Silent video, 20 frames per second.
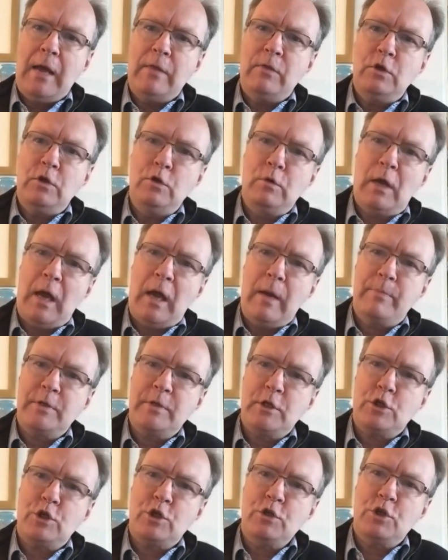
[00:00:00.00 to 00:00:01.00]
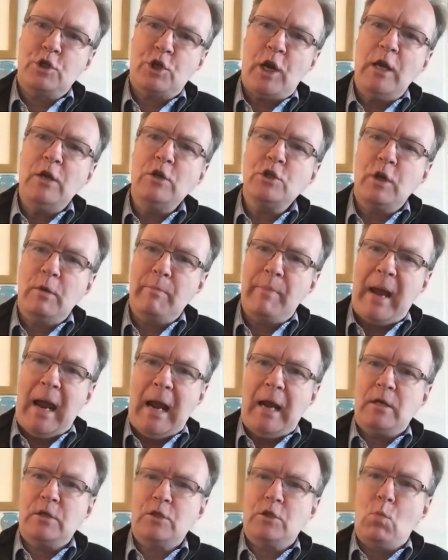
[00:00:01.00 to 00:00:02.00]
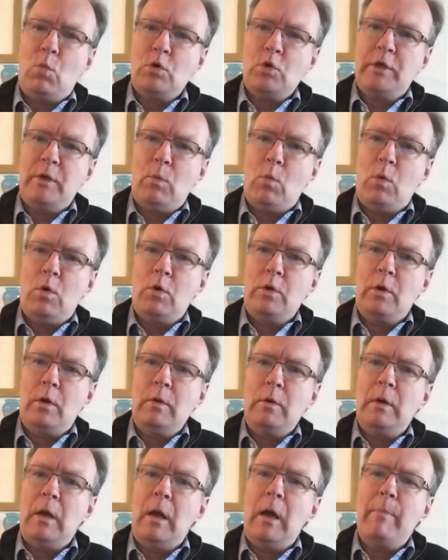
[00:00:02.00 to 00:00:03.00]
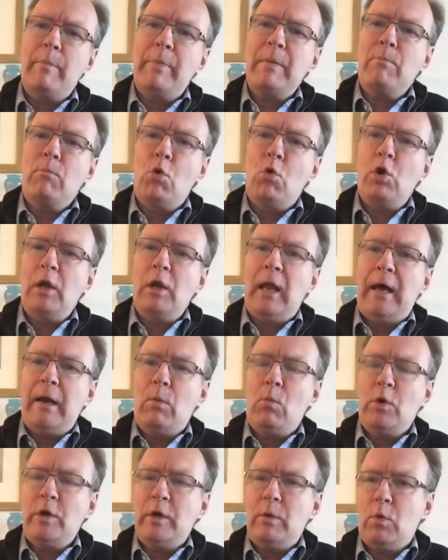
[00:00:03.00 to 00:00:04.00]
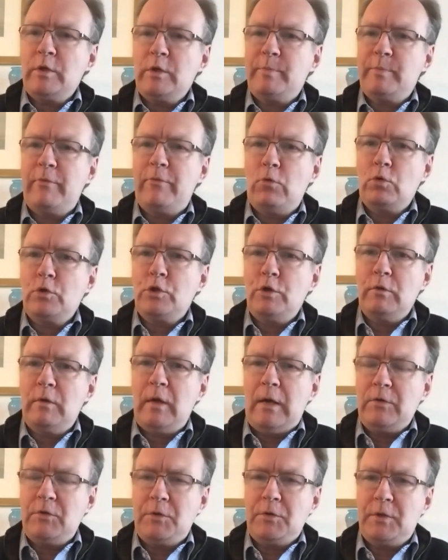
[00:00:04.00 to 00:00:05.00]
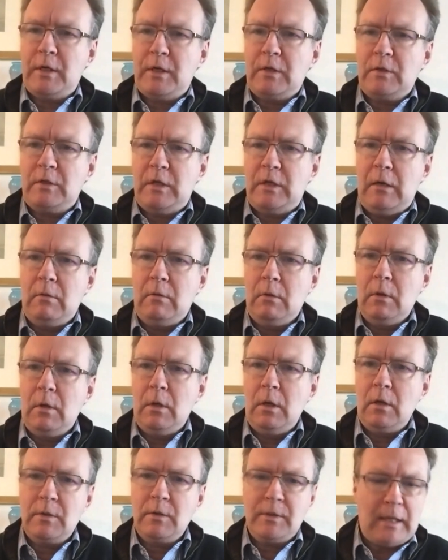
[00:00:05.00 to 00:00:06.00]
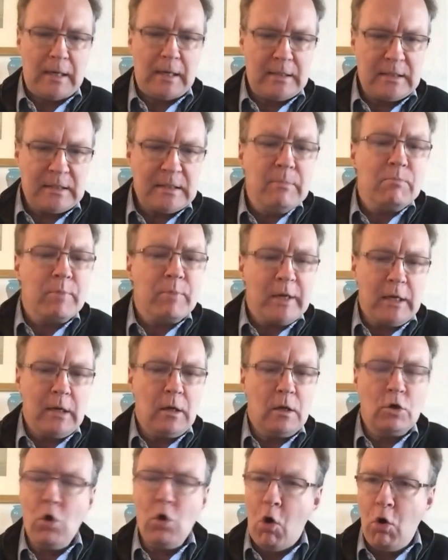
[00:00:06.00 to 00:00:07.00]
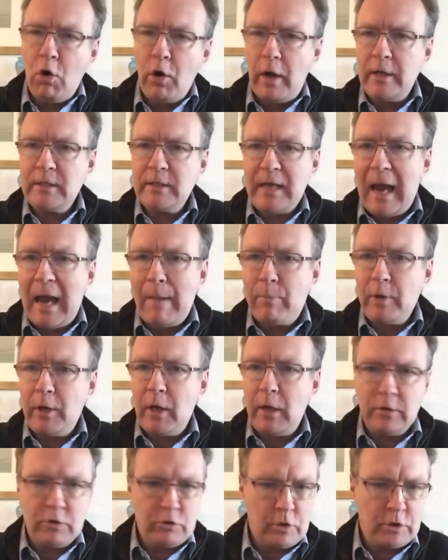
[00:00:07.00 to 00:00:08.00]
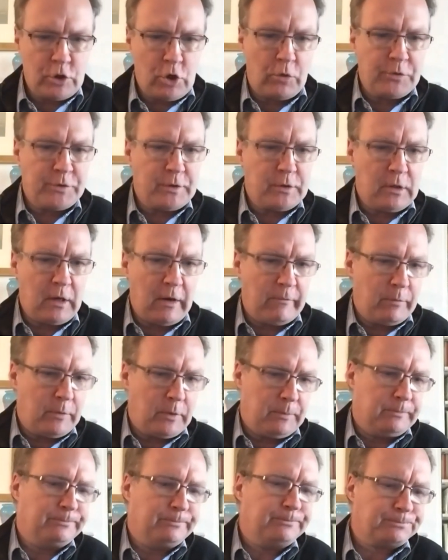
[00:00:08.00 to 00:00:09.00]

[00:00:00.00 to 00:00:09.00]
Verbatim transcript: and the UK position changing back to what it was, a bit more like what it was before 2016, because that is simply not going to happen under a Johnson government.